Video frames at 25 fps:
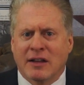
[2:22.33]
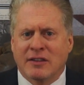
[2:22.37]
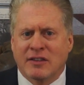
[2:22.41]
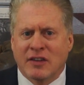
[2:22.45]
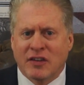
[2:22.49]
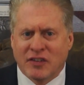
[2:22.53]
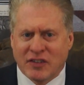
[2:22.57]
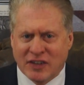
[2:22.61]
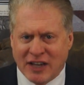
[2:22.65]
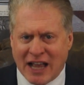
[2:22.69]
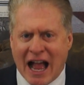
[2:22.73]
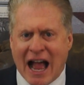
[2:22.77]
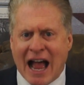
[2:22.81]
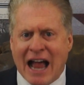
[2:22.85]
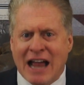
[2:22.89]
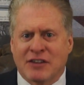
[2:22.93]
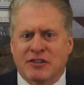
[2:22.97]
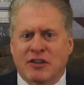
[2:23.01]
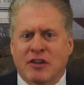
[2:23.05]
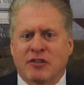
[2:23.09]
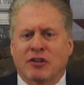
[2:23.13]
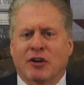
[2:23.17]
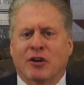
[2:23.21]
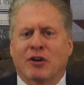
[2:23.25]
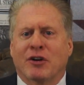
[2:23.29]

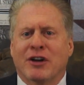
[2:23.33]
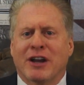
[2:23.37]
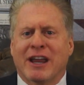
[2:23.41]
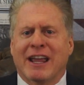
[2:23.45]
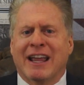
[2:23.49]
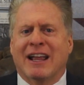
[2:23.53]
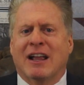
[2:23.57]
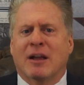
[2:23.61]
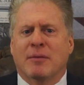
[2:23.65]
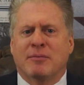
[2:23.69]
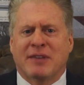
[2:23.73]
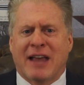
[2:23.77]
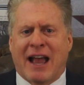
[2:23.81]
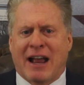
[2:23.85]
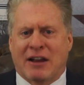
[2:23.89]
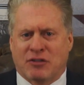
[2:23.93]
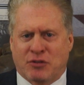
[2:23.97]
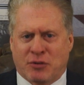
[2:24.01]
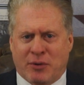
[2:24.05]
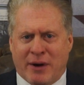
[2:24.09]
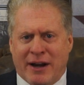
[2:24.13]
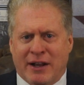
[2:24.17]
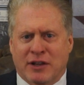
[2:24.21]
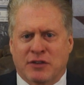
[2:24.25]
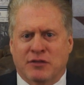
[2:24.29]
disguised as earned income tax
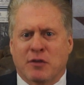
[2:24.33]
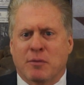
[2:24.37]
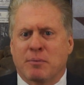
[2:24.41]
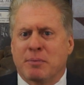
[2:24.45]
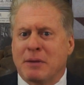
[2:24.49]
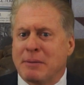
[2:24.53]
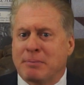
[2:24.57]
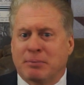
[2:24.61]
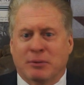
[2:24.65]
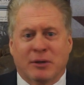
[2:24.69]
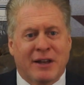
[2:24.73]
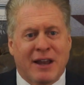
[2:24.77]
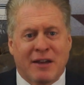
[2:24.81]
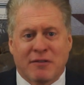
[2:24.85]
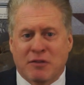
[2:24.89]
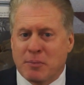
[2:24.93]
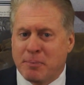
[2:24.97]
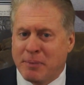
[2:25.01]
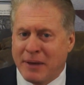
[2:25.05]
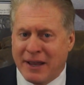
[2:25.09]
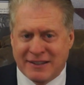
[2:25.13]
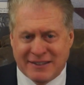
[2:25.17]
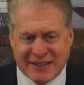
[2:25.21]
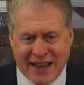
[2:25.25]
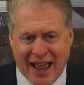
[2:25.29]
credits for people who never
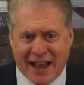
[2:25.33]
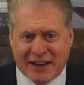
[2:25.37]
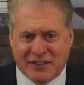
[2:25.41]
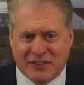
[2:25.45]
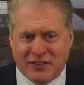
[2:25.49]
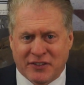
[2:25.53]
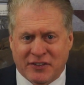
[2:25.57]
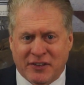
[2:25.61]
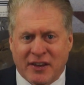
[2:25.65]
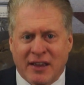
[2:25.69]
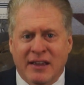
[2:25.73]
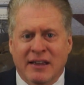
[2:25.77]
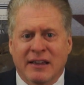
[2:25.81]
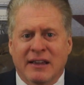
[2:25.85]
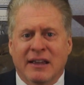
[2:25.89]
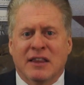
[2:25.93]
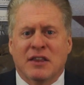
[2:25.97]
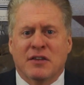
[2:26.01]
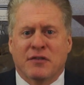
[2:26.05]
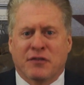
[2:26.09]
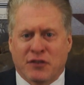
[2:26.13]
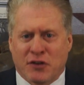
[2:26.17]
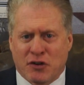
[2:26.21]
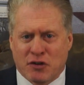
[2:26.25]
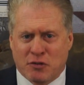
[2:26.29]
pay taxes in
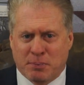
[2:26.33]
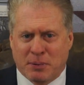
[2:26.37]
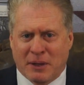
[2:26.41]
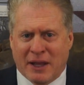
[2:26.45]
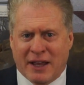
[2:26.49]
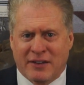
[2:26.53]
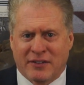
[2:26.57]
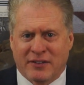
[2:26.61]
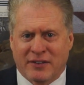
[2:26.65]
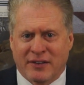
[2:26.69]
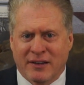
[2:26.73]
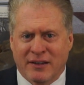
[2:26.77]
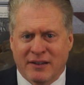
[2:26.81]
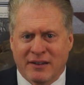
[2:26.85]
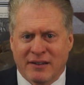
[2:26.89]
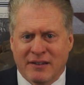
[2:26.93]
the first place.